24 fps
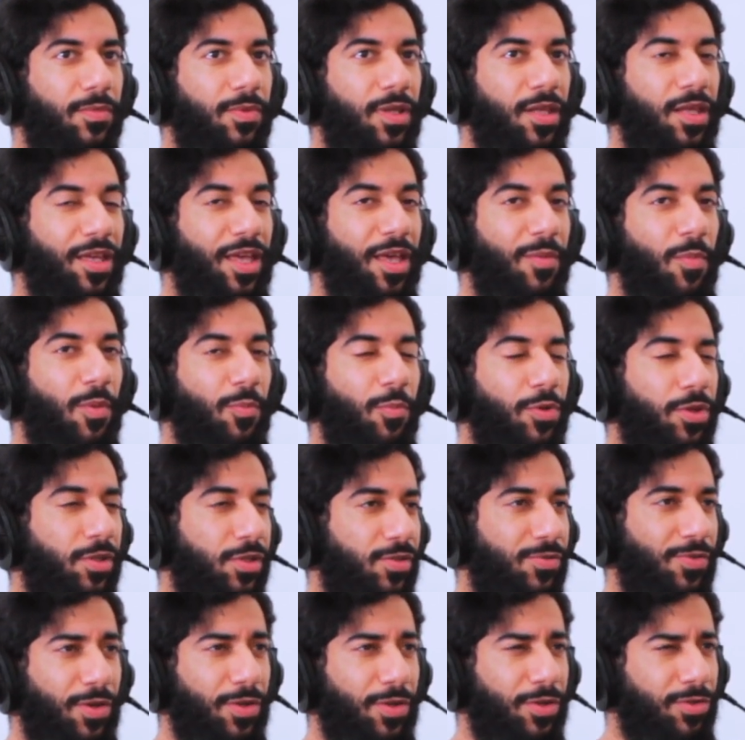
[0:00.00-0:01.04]
he came up with
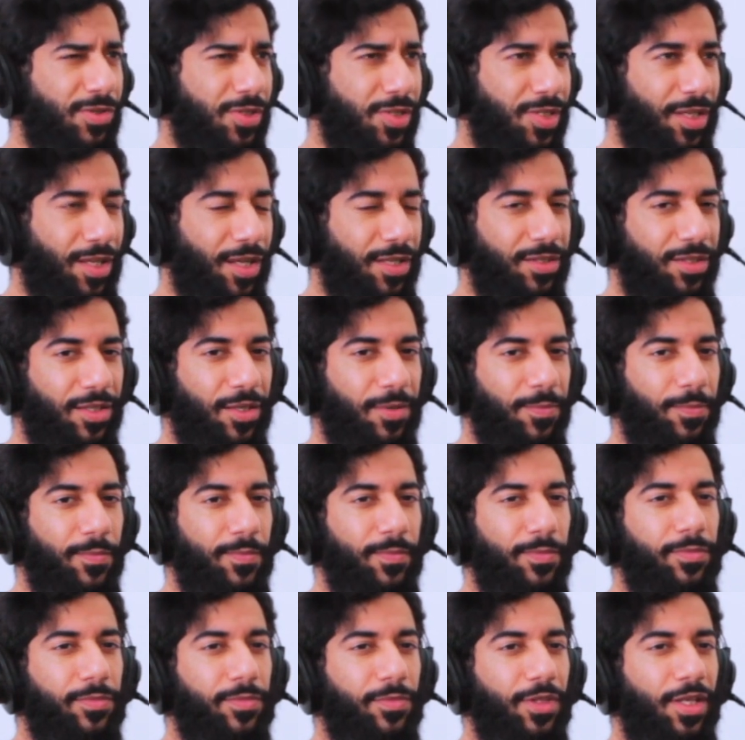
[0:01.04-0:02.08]
this very interesting idea
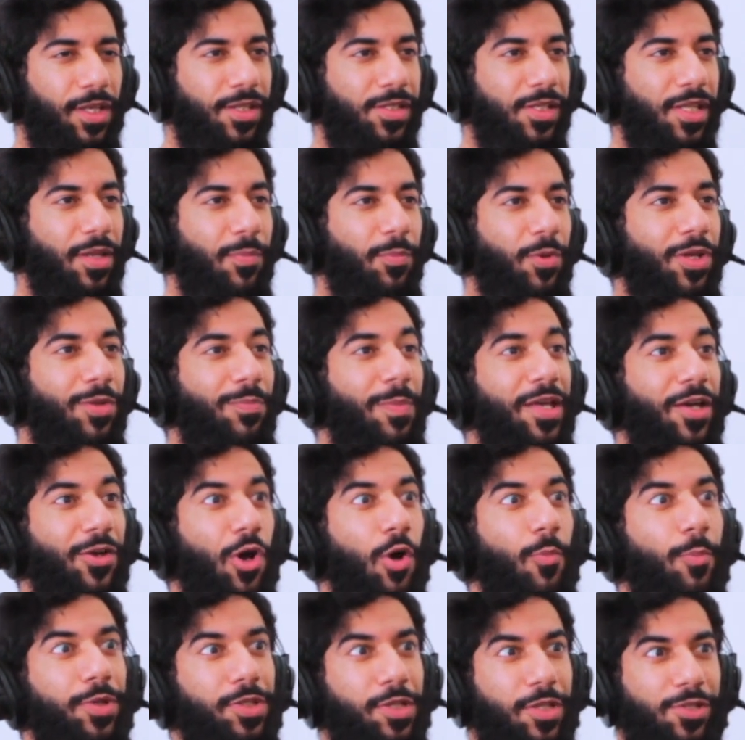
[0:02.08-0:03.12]
he said, I'm going to make a
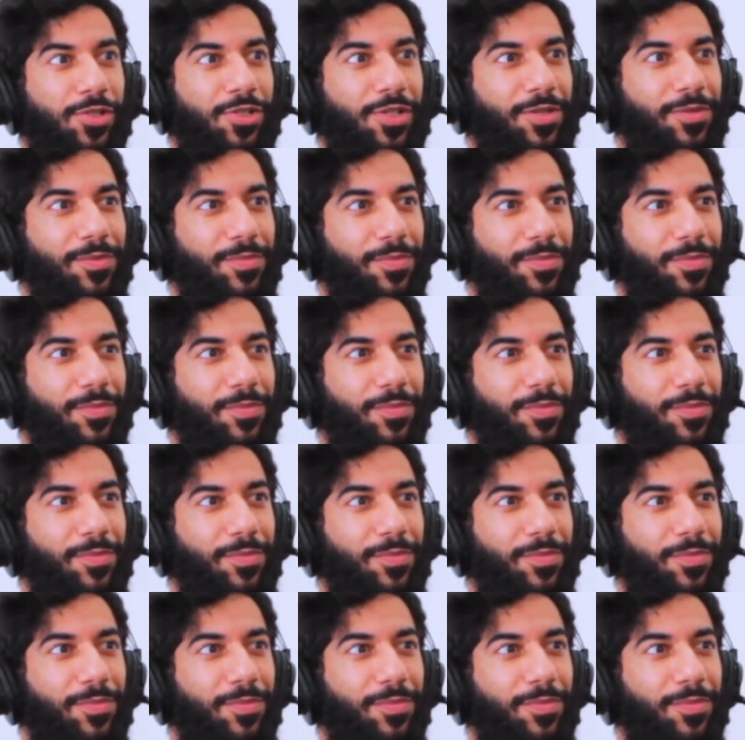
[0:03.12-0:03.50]
competition.